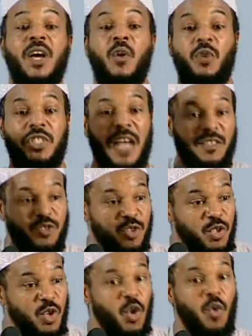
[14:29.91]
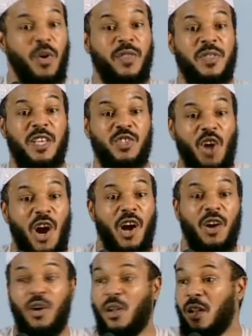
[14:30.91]
which has to do with
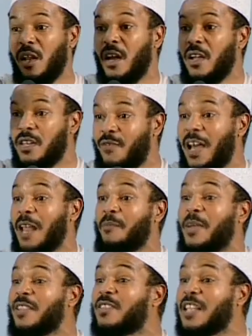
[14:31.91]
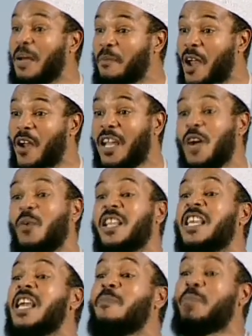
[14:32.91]
historical developments in America when
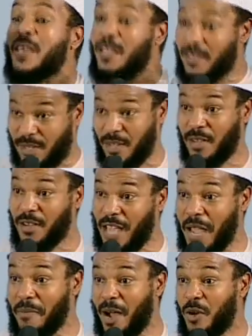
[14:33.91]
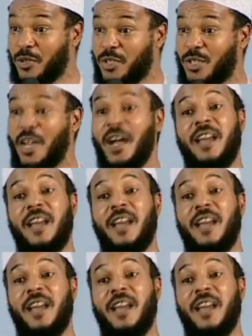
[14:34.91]
the hippies came out,